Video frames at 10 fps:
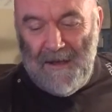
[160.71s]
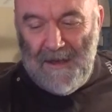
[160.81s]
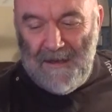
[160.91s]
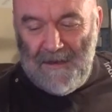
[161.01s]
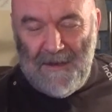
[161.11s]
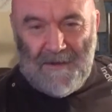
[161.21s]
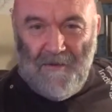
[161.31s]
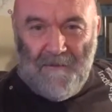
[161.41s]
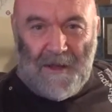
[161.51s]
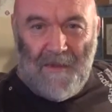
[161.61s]
it's
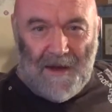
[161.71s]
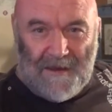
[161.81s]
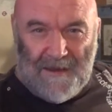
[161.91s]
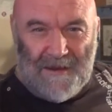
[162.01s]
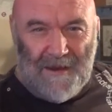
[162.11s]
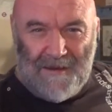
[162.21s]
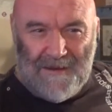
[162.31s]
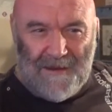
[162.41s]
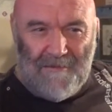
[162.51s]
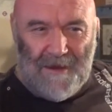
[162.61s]
not really my thing
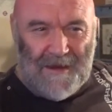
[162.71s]
necessarily.